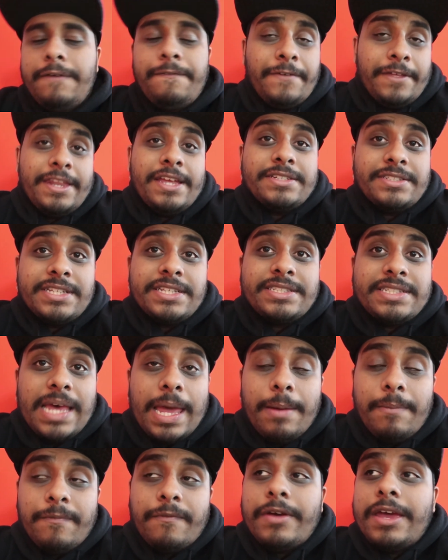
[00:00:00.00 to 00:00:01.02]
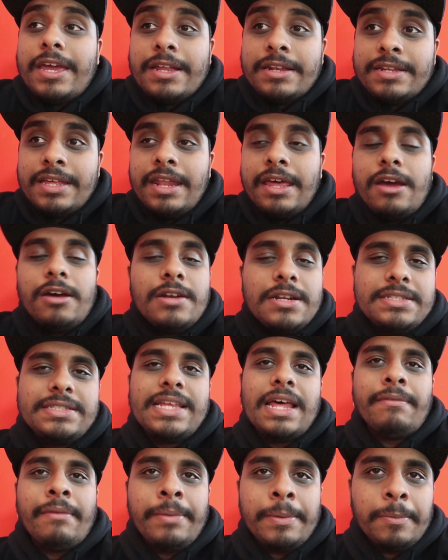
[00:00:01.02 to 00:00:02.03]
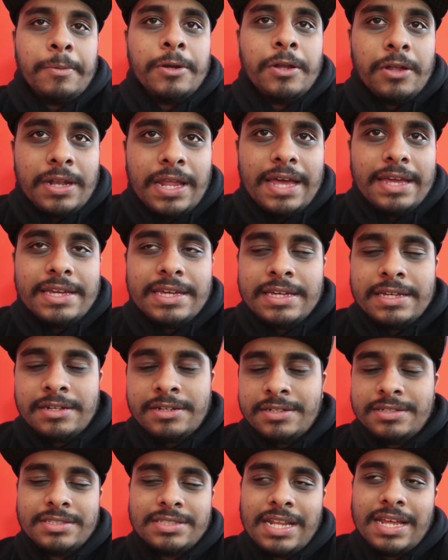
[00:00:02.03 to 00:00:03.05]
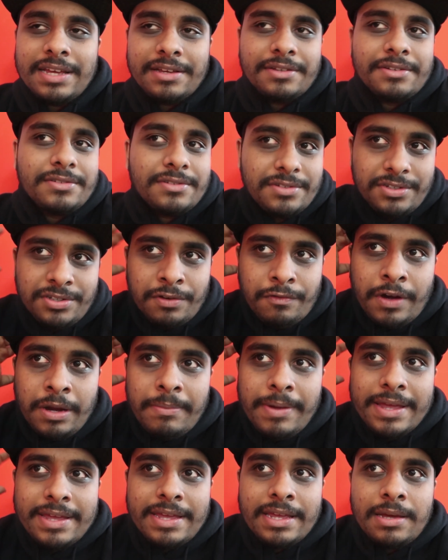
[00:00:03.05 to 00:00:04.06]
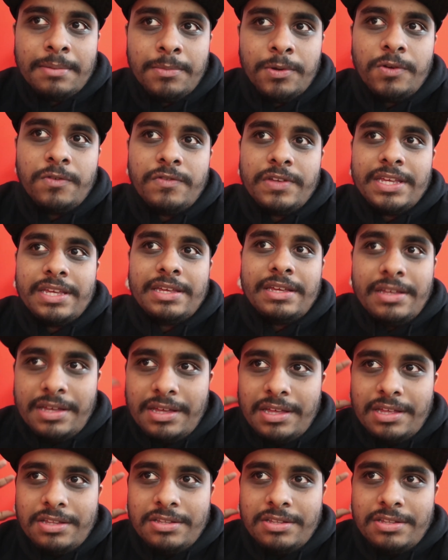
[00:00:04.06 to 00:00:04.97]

If it is the same thing, then I understand why people don't like it, because like you're remaking a movie